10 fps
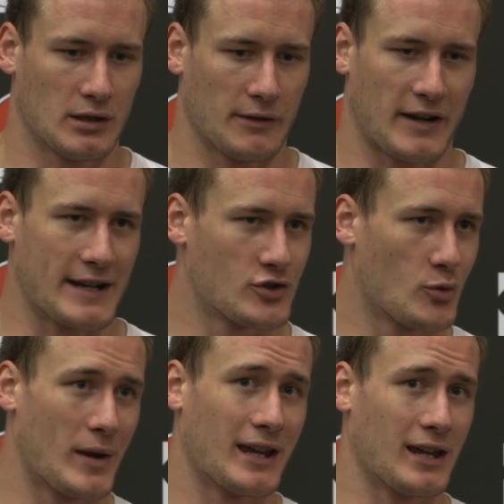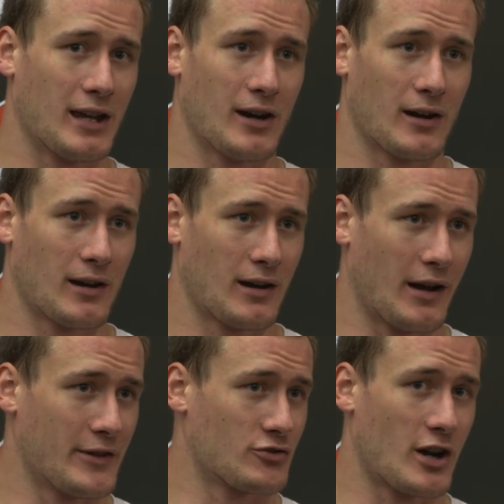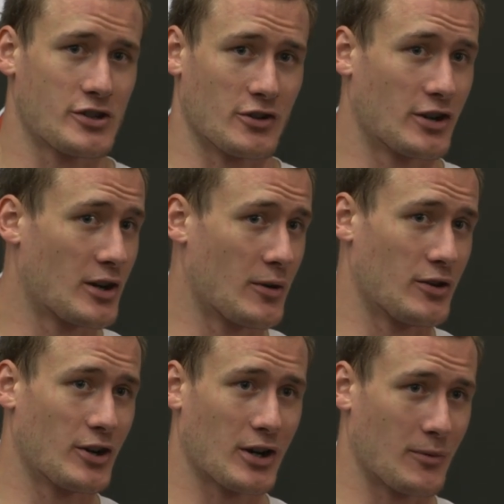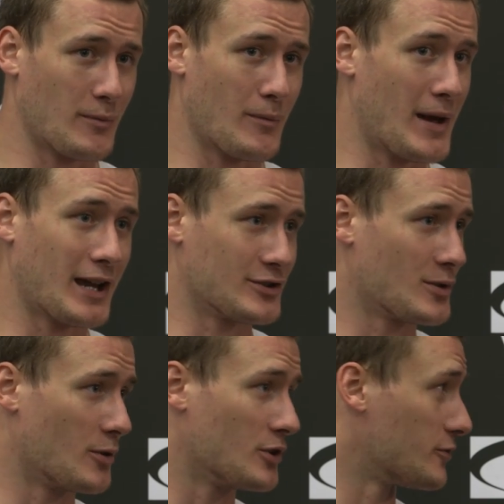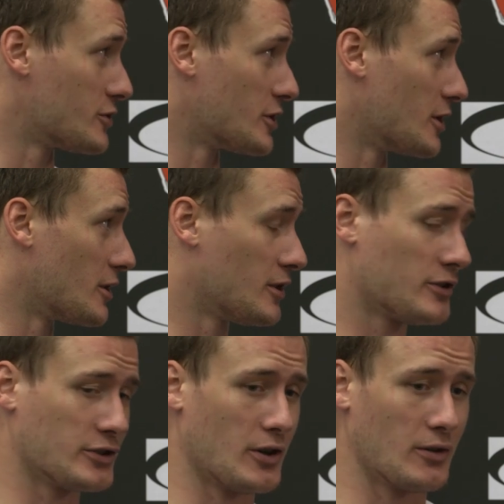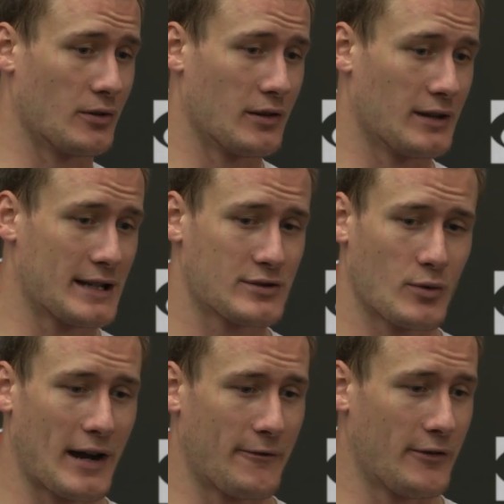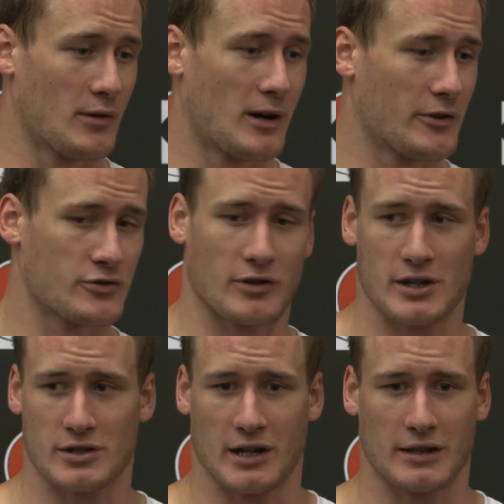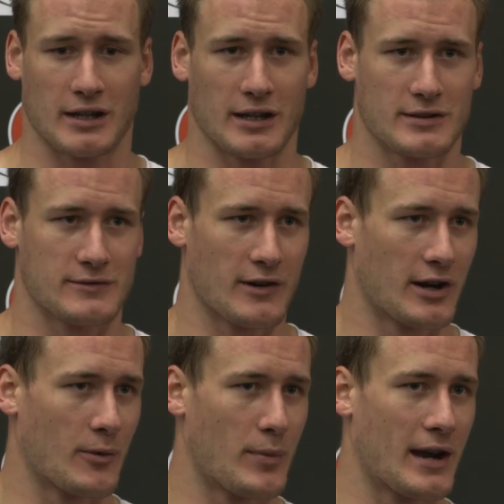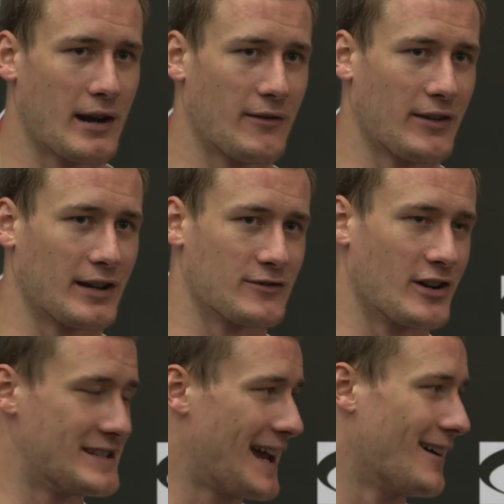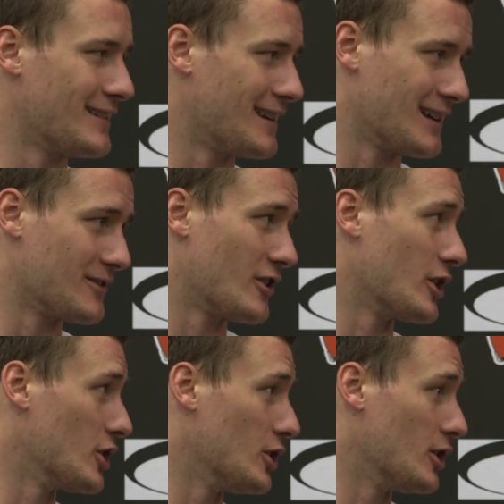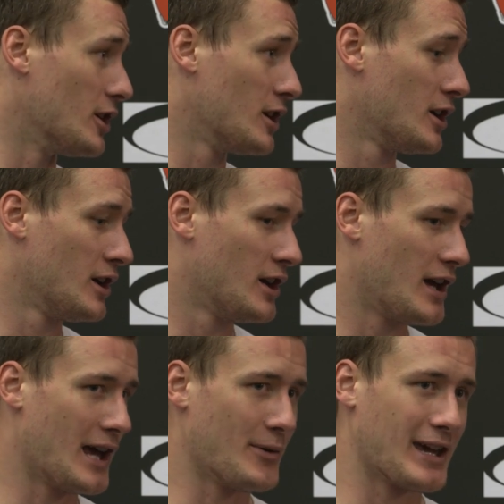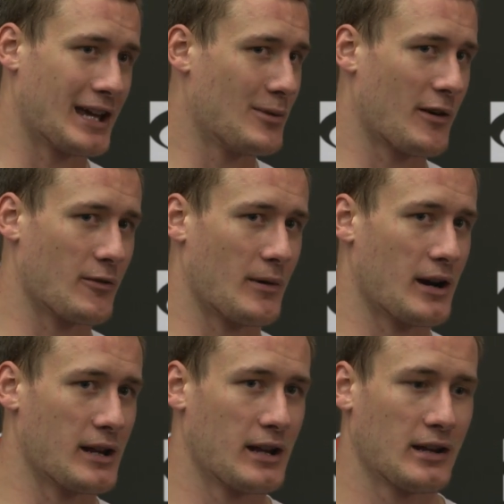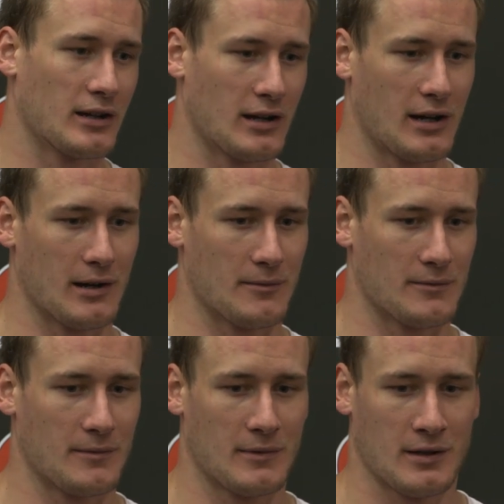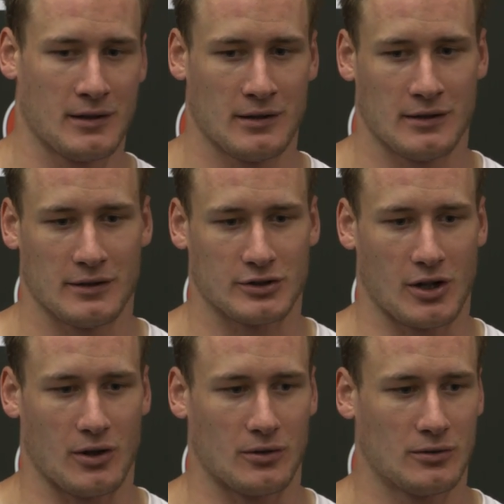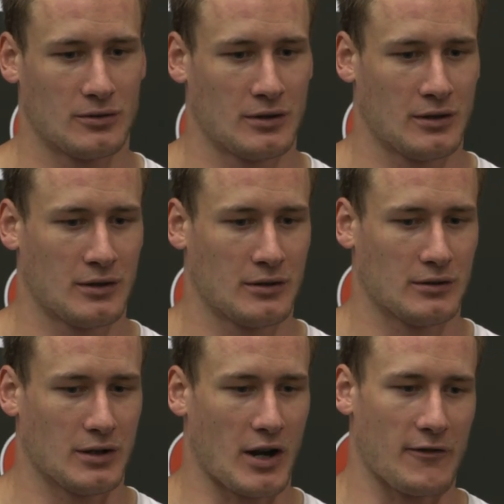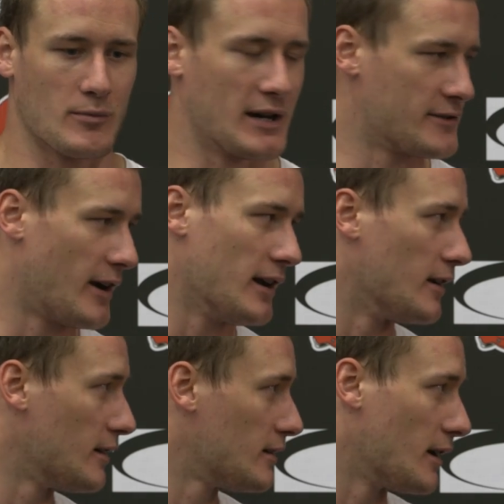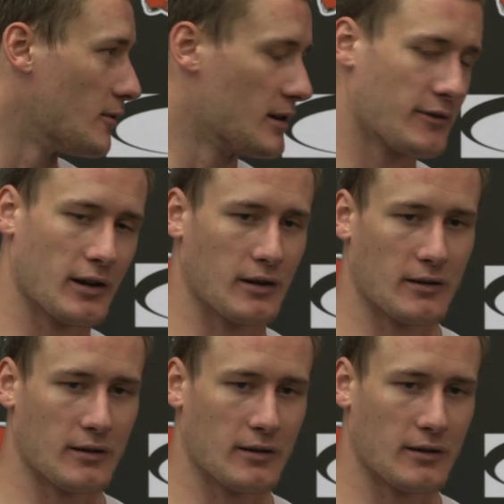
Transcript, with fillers: if guys don't make it here on this roster, they're gonna they're gonna make it somewhere else for sure. So that's the way I feel about this roster. I think it's very competitive. I think it's very talented. I think it's very good, and we can't keep everybody. Um, so you know, everybody's fighting. Everybody's fighting.